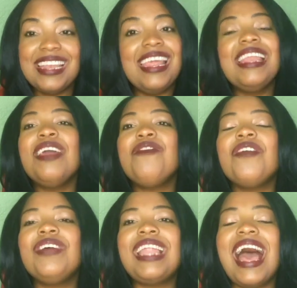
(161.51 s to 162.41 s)
They
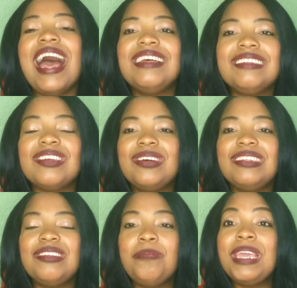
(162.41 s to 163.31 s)
never even ask
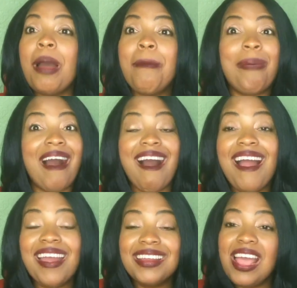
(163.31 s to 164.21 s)
us to be a
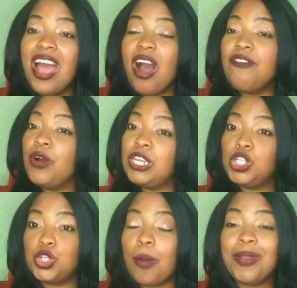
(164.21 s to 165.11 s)
part of what
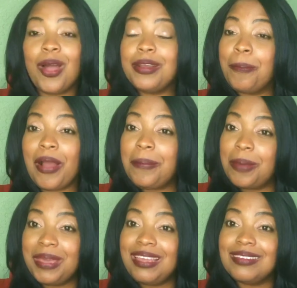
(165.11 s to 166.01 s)
the trouble or the
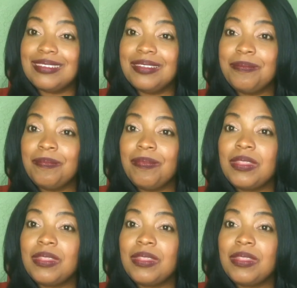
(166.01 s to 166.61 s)
problem is.